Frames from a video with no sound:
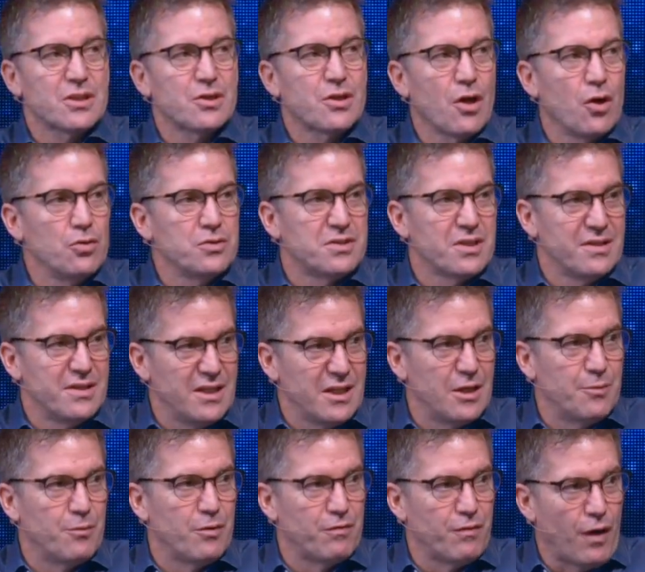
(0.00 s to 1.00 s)
go to
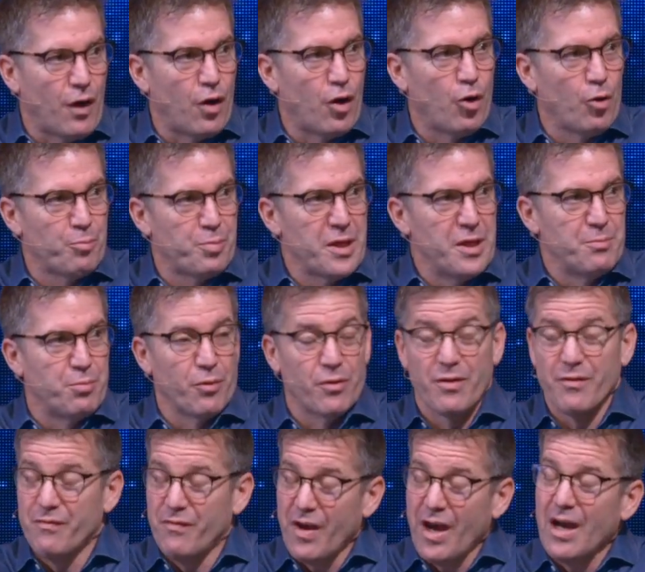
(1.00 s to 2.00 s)
them of all people,
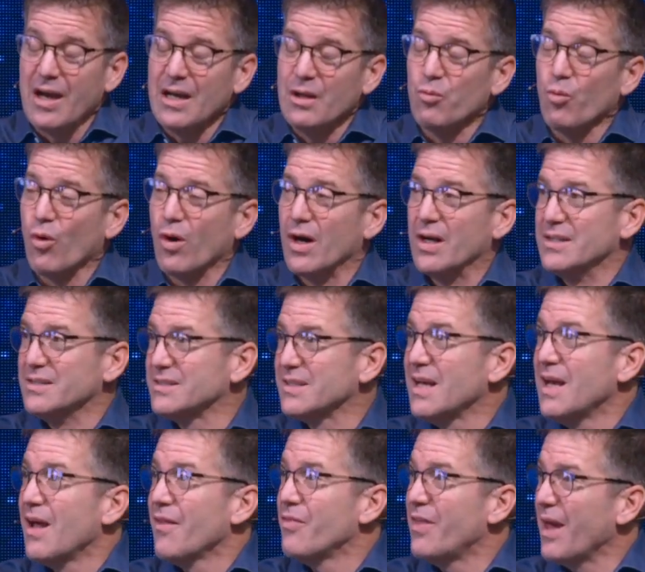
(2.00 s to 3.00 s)
the very ones
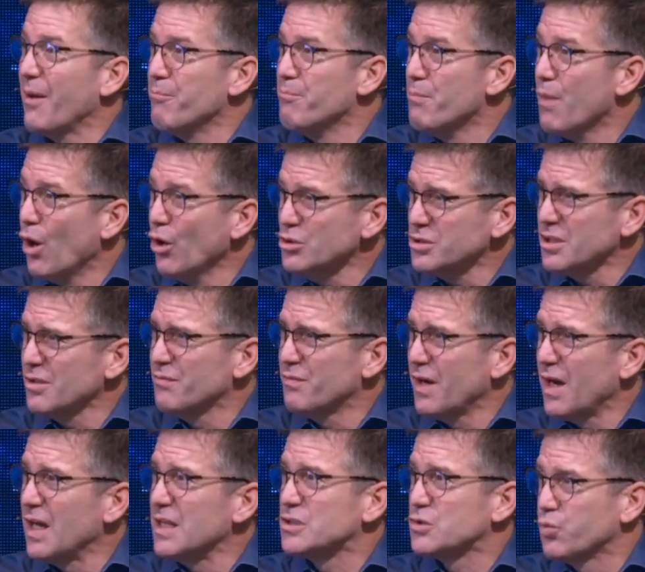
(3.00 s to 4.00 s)
that most of
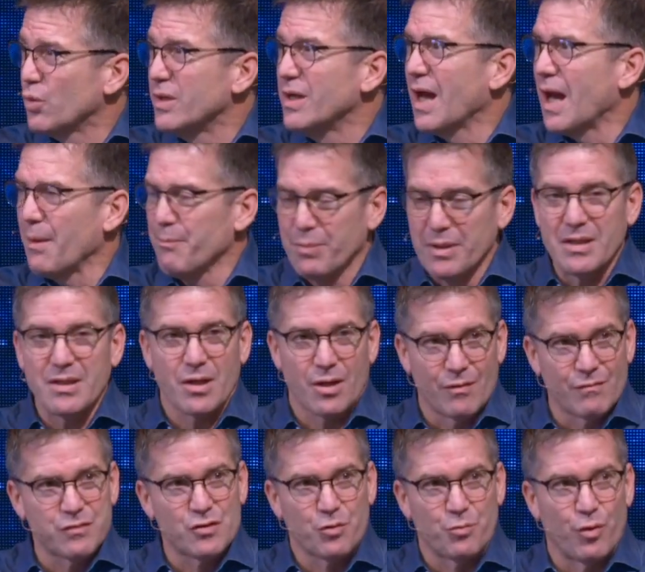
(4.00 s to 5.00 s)
us would not be
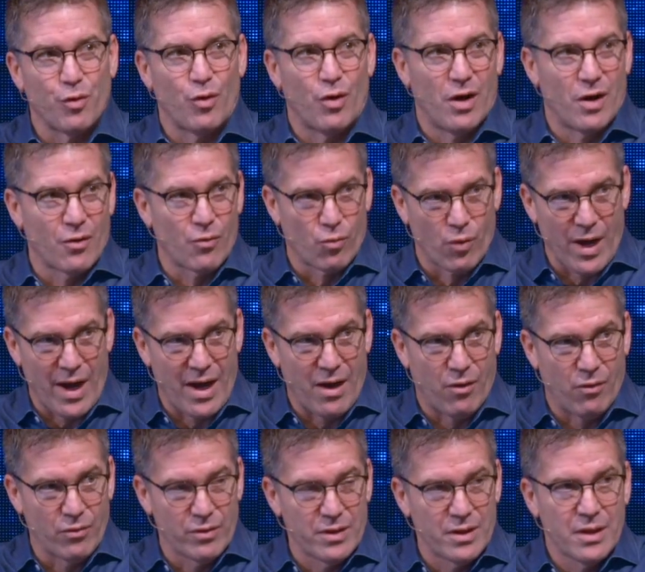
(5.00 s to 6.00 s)
comfortable
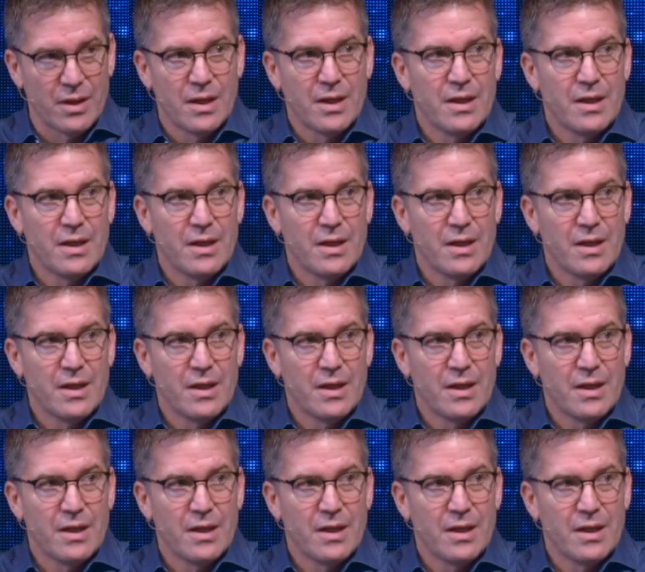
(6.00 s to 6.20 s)
around.